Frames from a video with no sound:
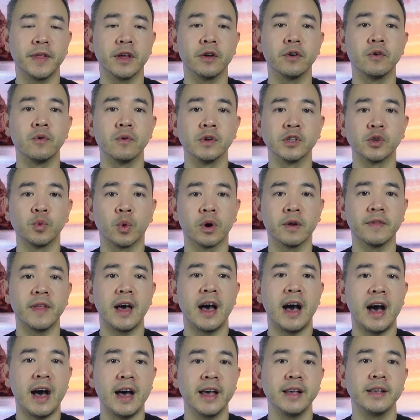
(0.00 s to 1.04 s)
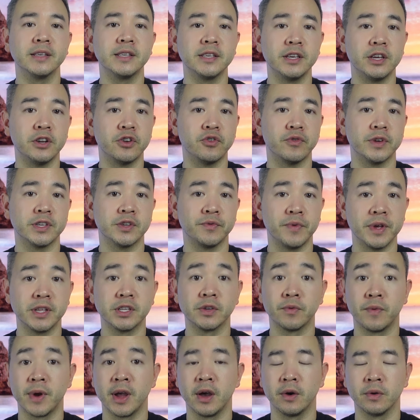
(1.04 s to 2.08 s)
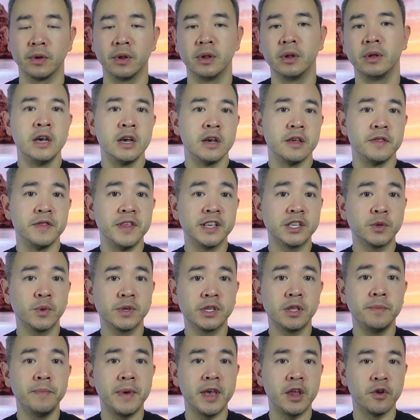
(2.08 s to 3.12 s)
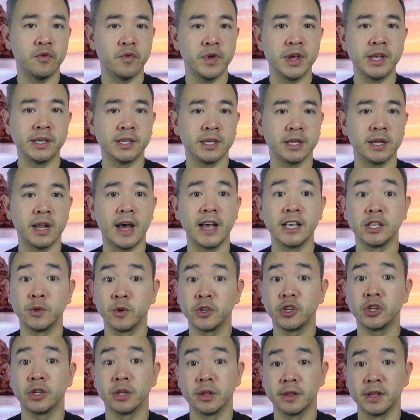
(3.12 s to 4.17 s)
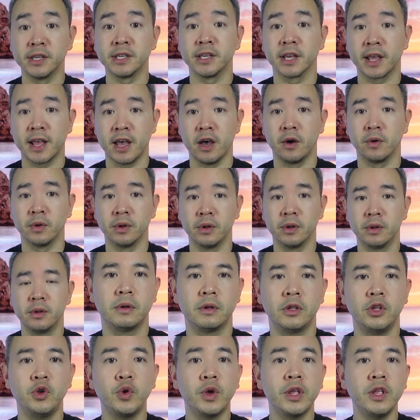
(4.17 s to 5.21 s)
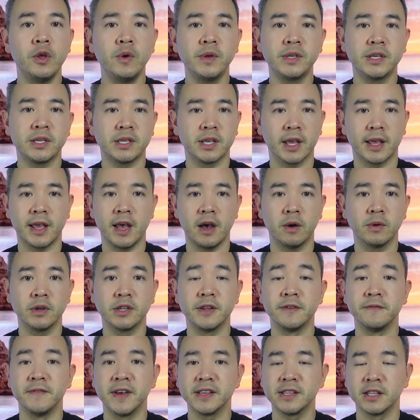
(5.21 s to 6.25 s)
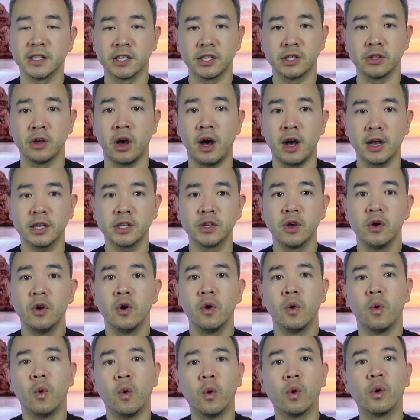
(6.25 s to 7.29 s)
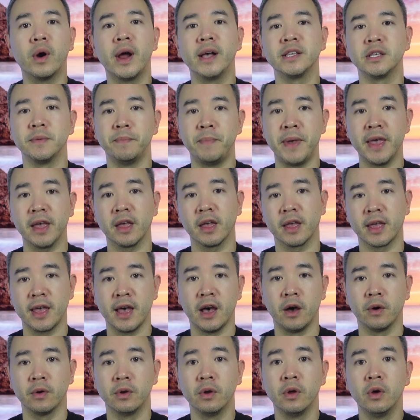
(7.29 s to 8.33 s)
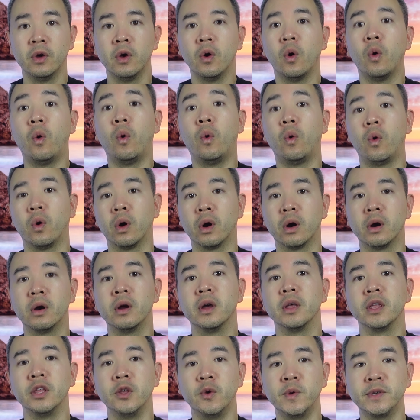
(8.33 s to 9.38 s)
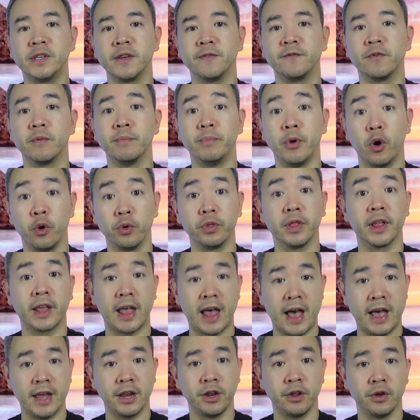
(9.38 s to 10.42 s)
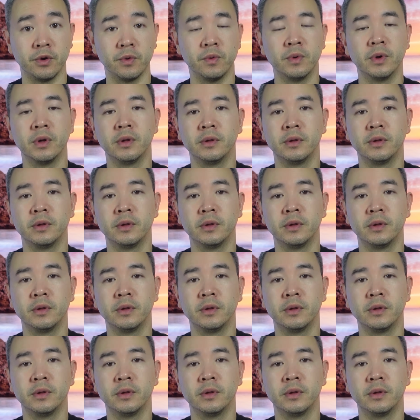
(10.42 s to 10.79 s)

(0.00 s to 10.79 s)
that earns one of the highest interest rates around. This was the main reason I switched to this account. You can use this account to invest in stocks or as a bank account, or use it for both like I do.